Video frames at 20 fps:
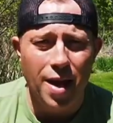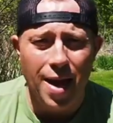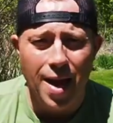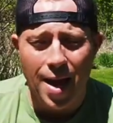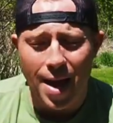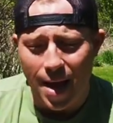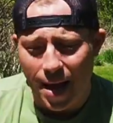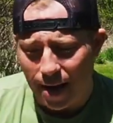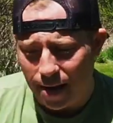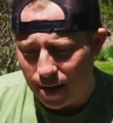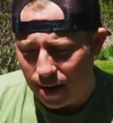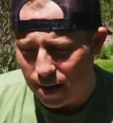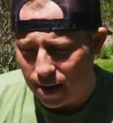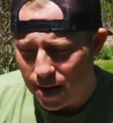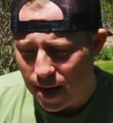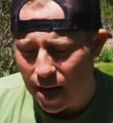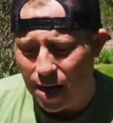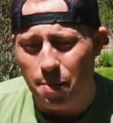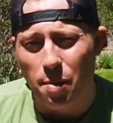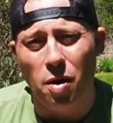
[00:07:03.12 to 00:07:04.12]
and
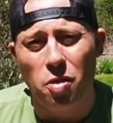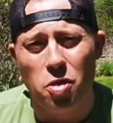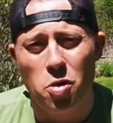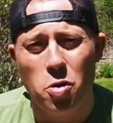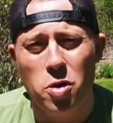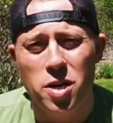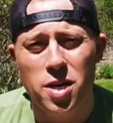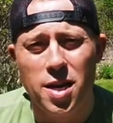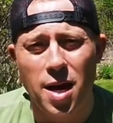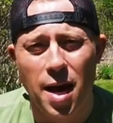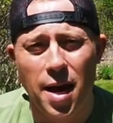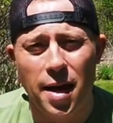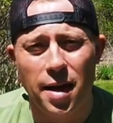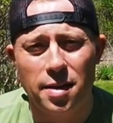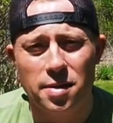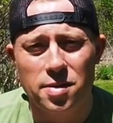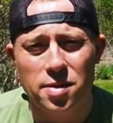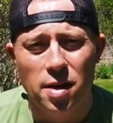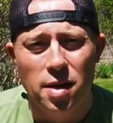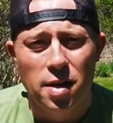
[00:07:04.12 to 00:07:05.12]
take about 30
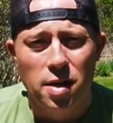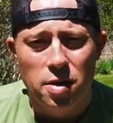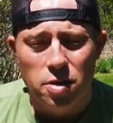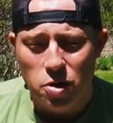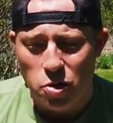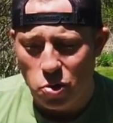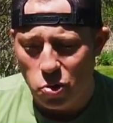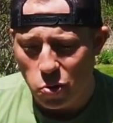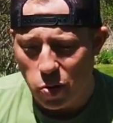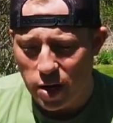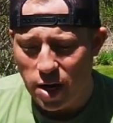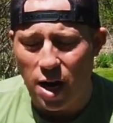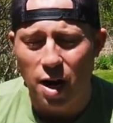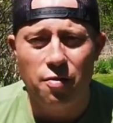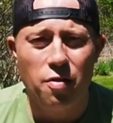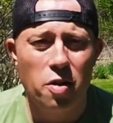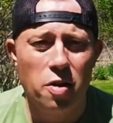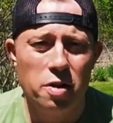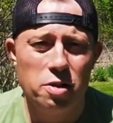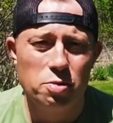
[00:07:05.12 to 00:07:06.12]
days to
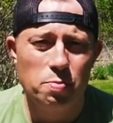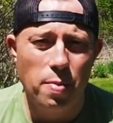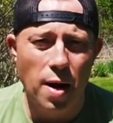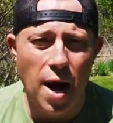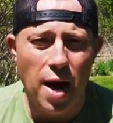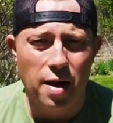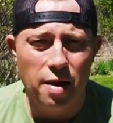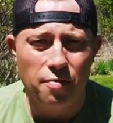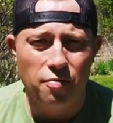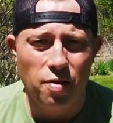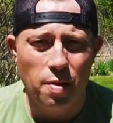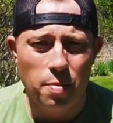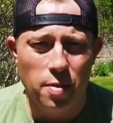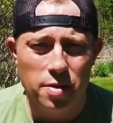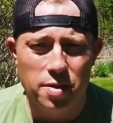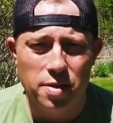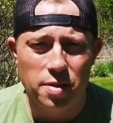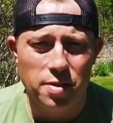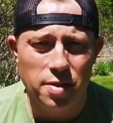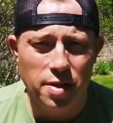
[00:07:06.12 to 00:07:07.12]
recover his body from
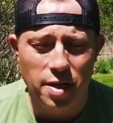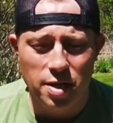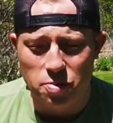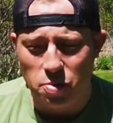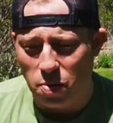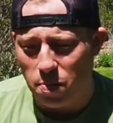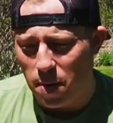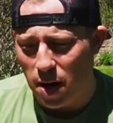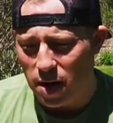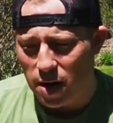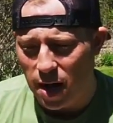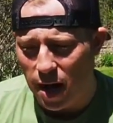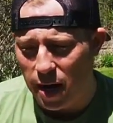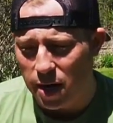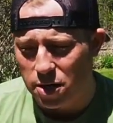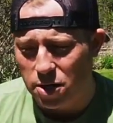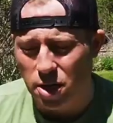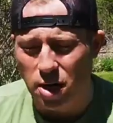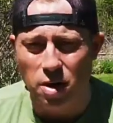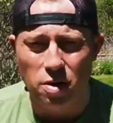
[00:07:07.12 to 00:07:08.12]
this disease with
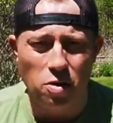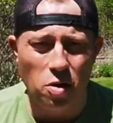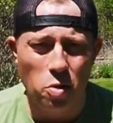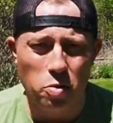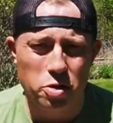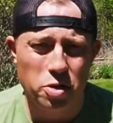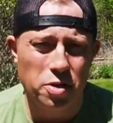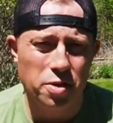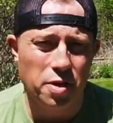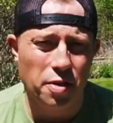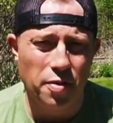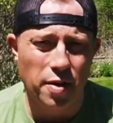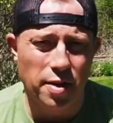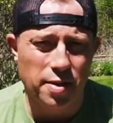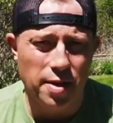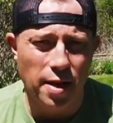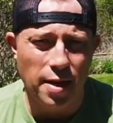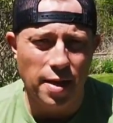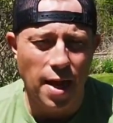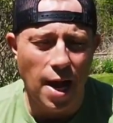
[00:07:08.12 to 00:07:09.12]
medication and lotions and things
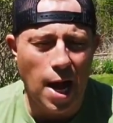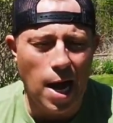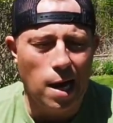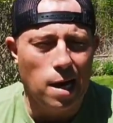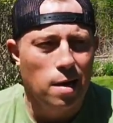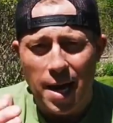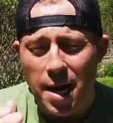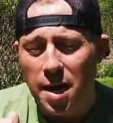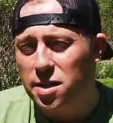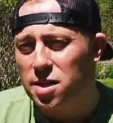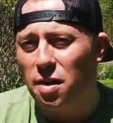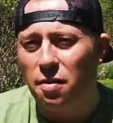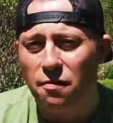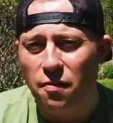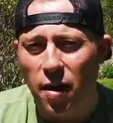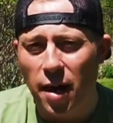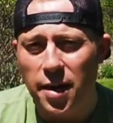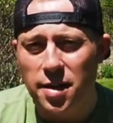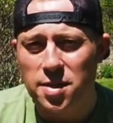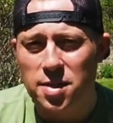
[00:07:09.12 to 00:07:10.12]
like that. His
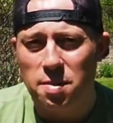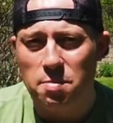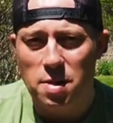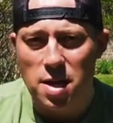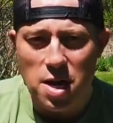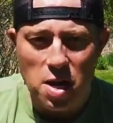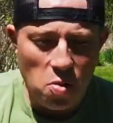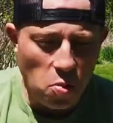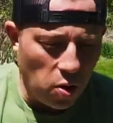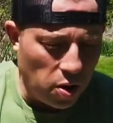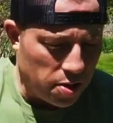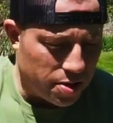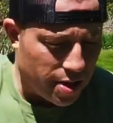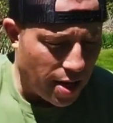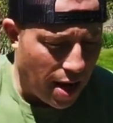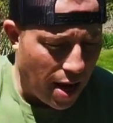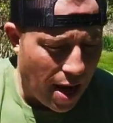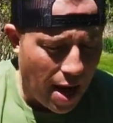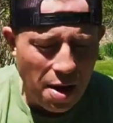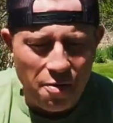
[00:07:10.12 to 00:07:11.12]
advice to me was
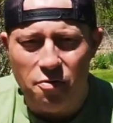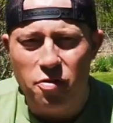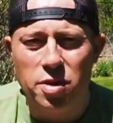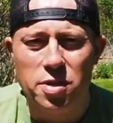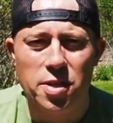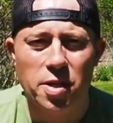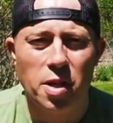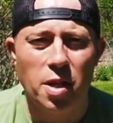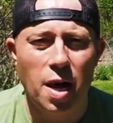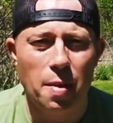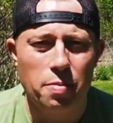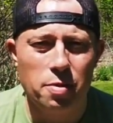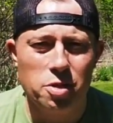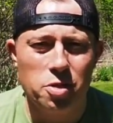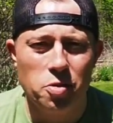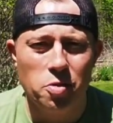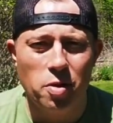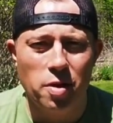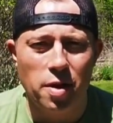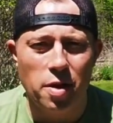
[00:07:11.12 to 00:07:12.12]
every single
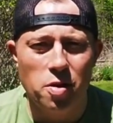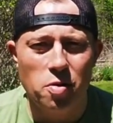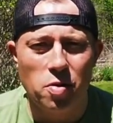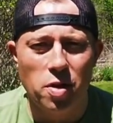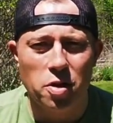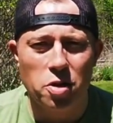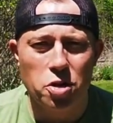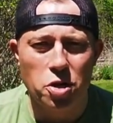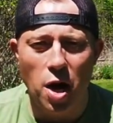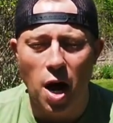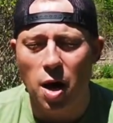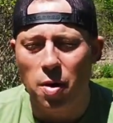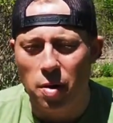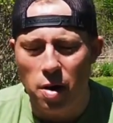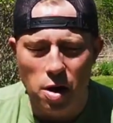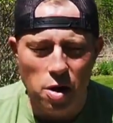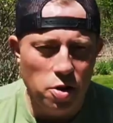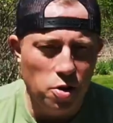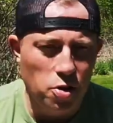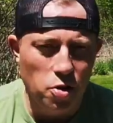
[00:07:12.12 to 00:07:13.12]
opportunity that you can
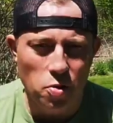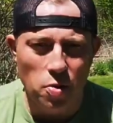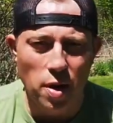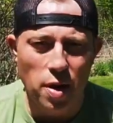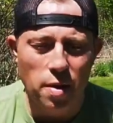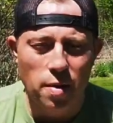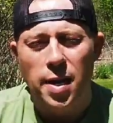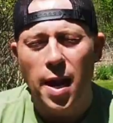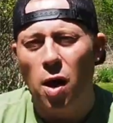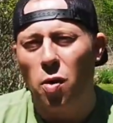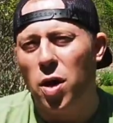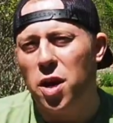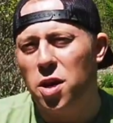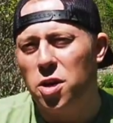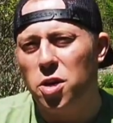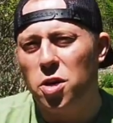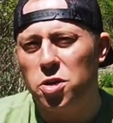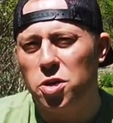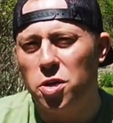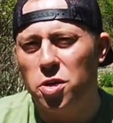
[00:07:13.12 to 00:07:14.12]
shower, do it. Now, in
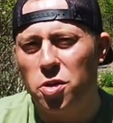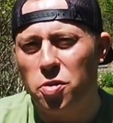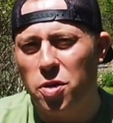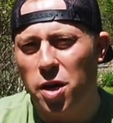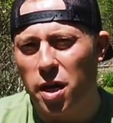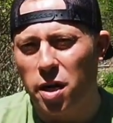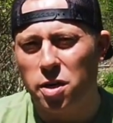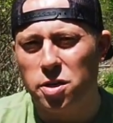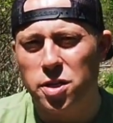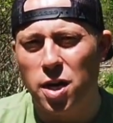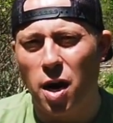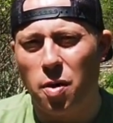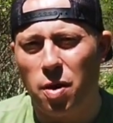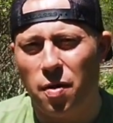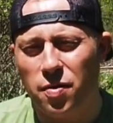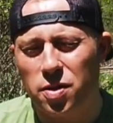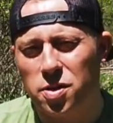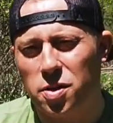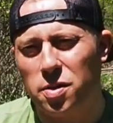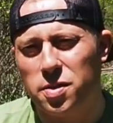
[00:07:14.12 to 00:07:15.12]
addition to taking a shower
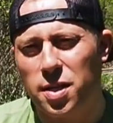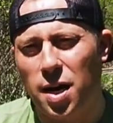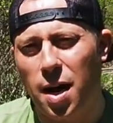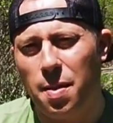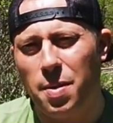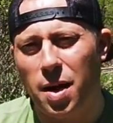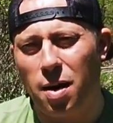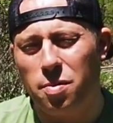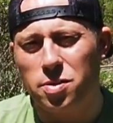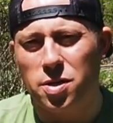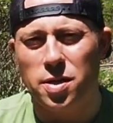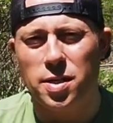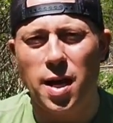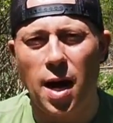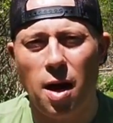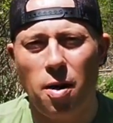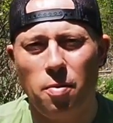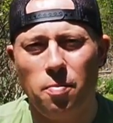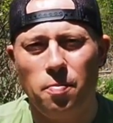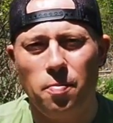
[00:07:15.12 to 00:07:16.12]
every single time that I was in
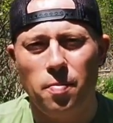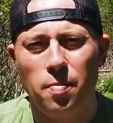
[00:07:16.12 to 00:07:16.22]
town,